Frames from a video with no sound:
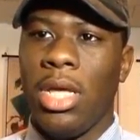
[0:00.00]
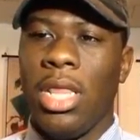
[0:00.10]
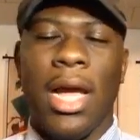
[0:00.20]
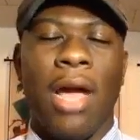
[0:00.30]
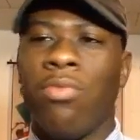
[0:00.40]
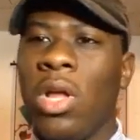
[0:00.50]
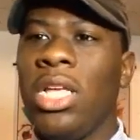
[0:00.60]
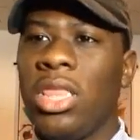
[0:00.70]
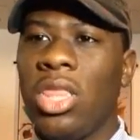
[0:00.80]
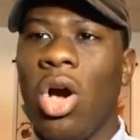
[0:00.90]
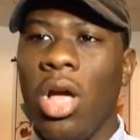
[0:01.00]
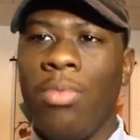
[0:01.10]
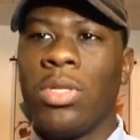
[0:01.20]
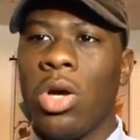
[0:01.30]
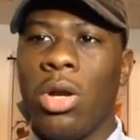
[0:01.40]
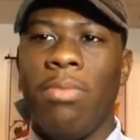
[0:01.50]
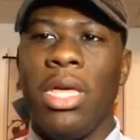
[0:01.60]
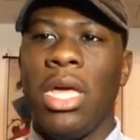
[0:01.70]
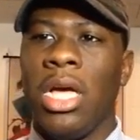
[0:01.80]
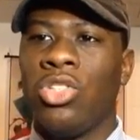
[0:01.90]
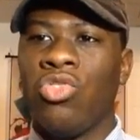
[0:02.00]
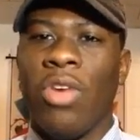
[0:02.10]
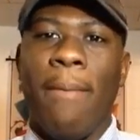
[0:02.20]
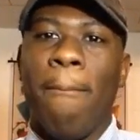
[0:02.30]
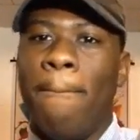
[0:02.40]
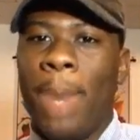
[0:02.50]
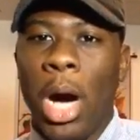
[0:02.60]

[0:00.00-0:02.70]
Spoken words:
Like, I really thought it was going to be a straight